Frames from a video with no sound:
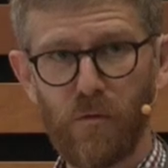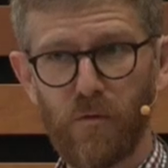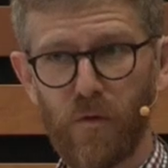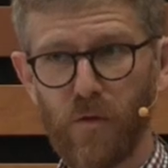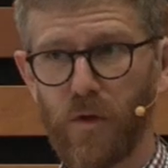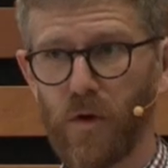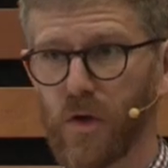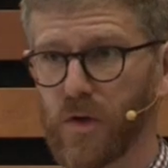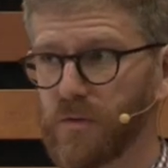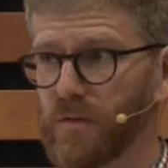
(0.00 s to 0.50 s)
For
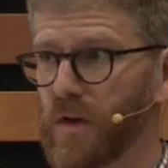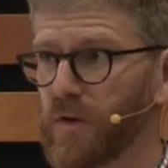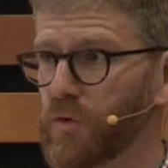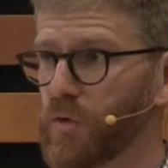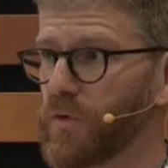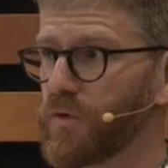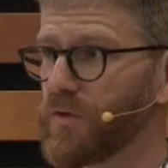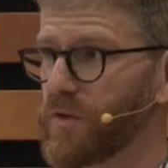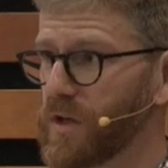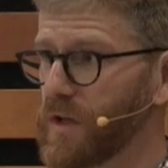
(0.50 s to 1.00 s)
those of us
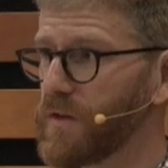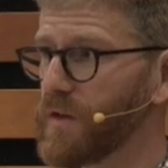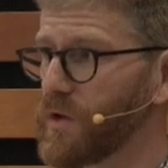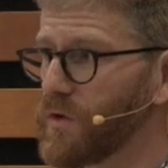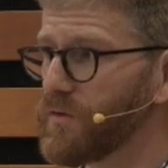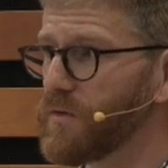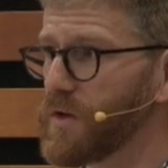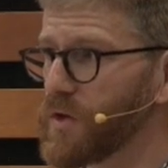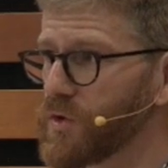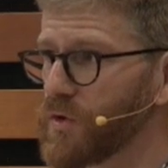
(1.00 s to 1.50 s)
who see
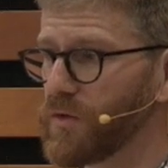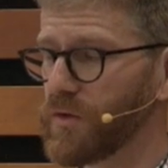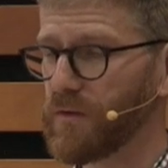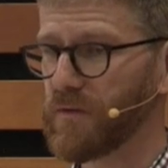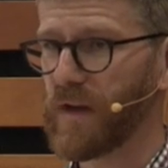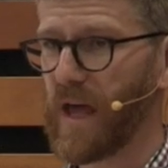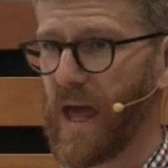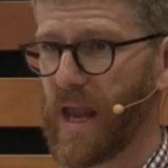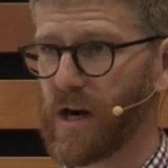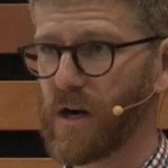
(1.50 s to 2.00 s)
these features
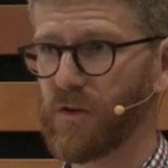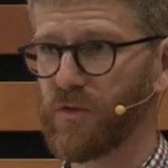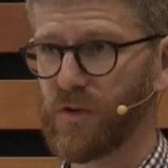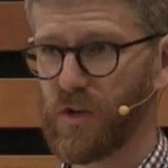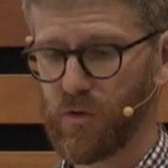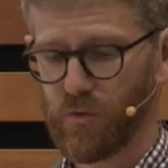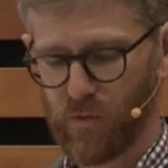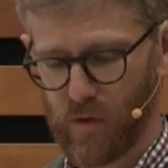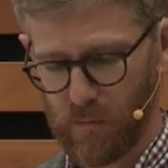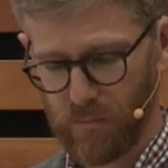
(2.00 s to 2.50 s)
of Canada's
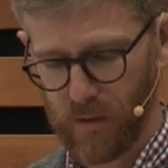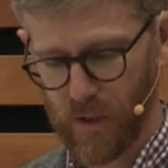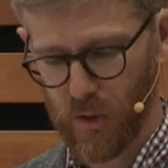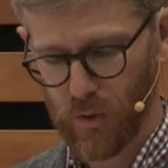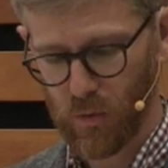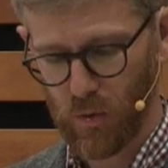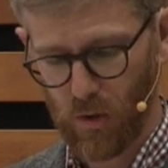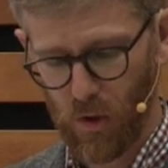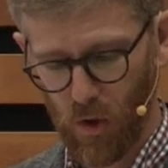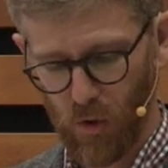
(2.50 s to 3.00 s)
history and
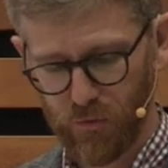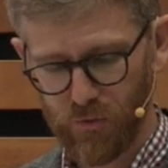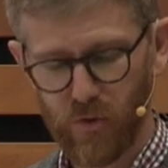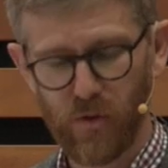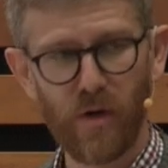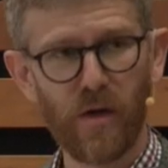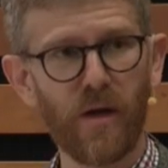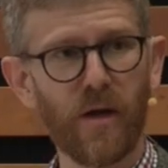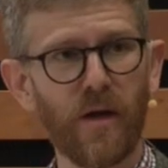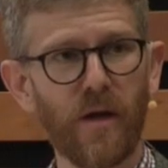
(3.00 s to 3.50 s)
political
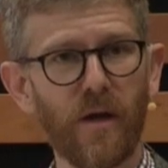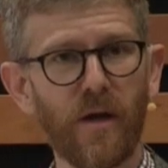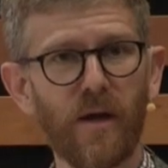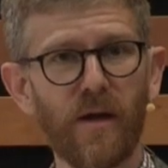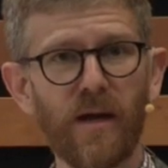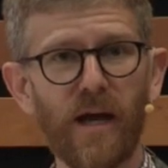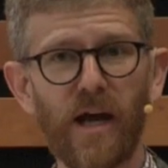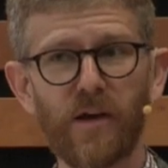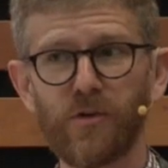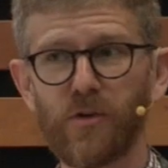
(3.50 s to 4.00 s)
culture
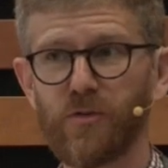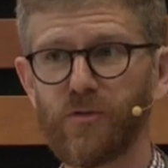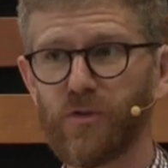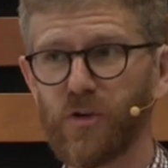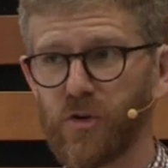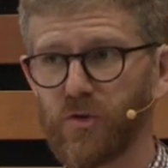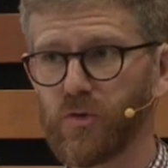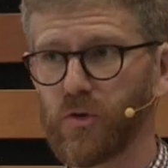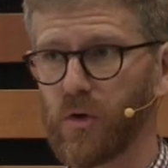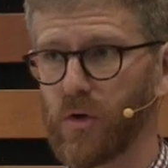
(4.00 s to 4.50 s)
as
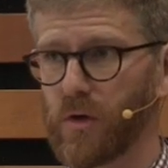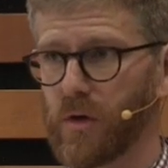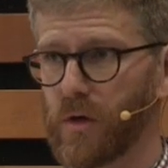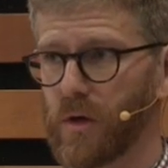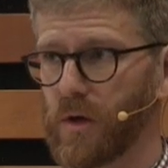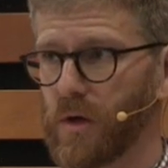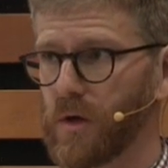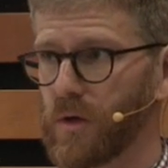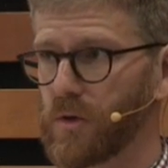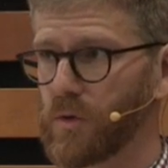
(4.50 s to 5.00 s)
essential
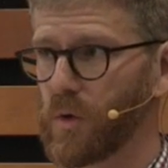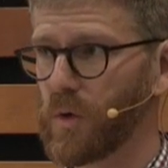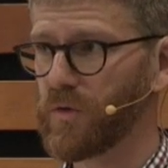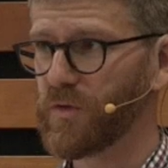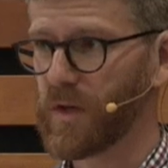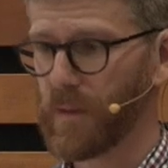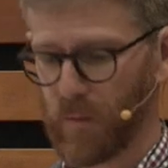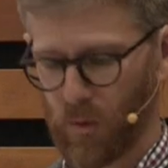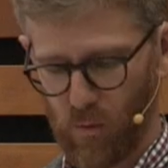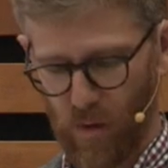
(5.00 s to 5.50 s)
to
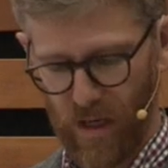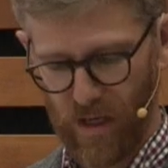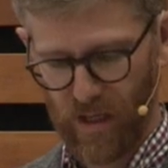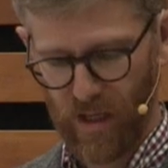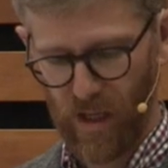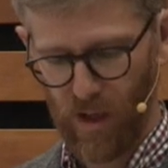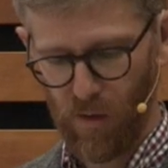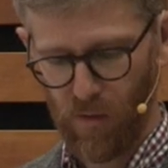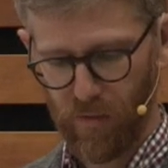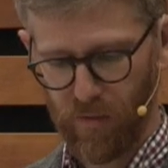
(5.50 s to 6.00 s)
its democratic
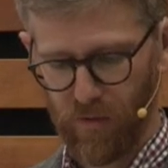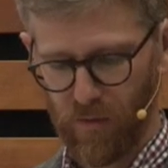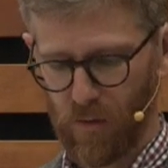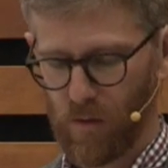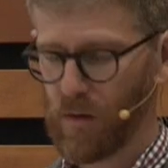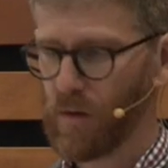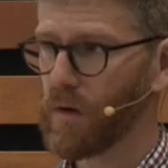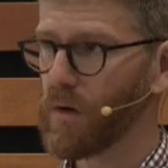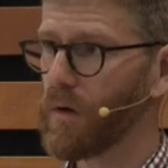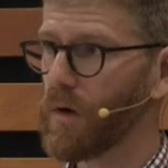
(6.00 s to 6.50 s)
health,
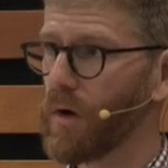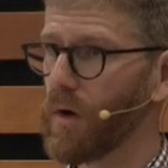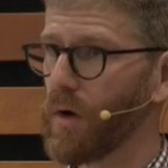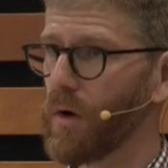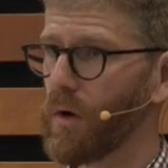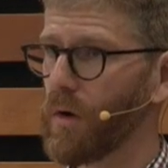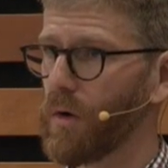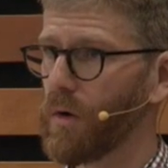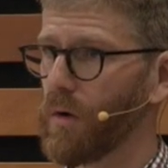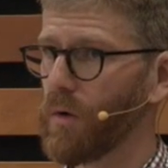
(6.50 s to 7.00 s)

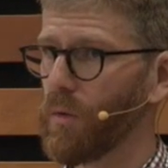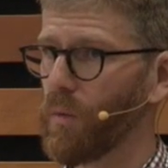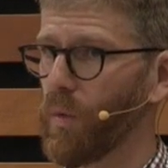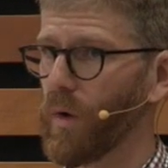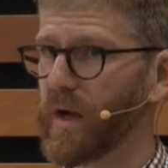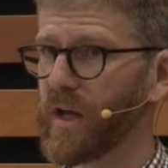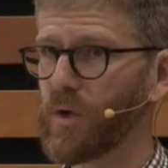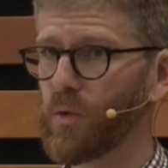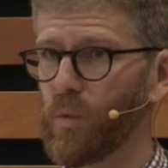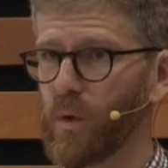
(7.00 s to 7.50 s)

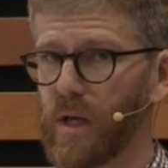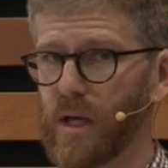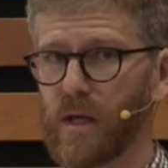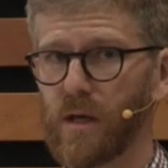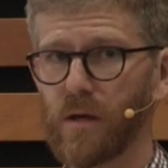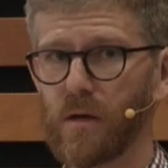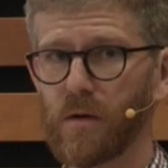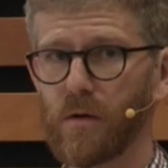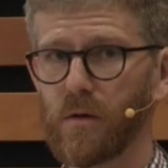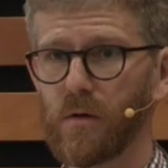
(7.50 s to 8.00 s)
what can
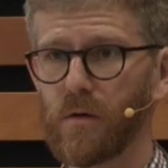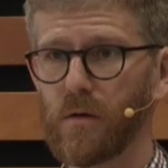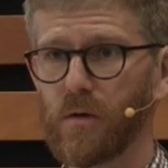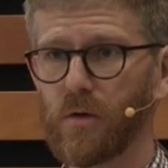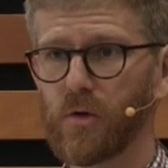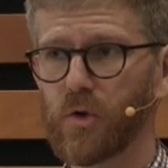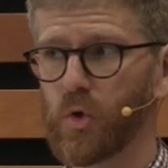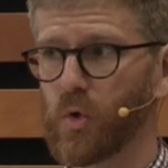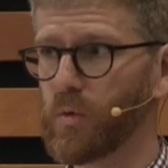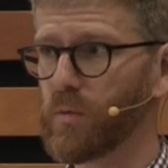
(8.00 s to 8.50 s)
we
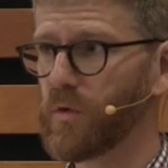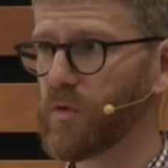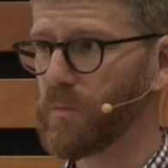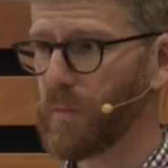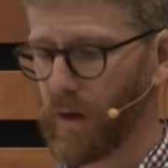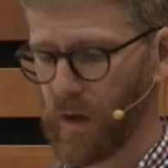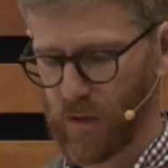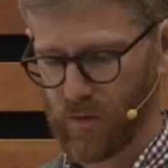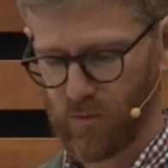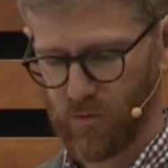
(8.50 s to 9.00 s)
do in
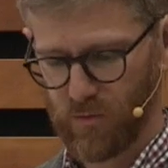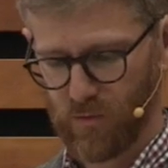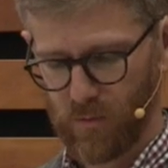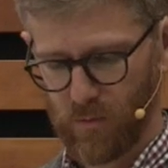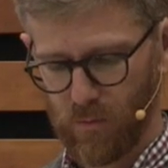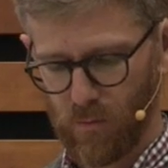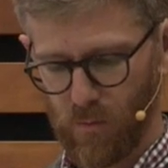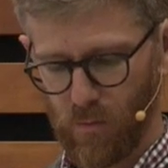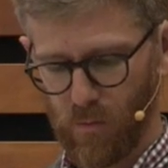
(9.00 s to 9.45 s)
response?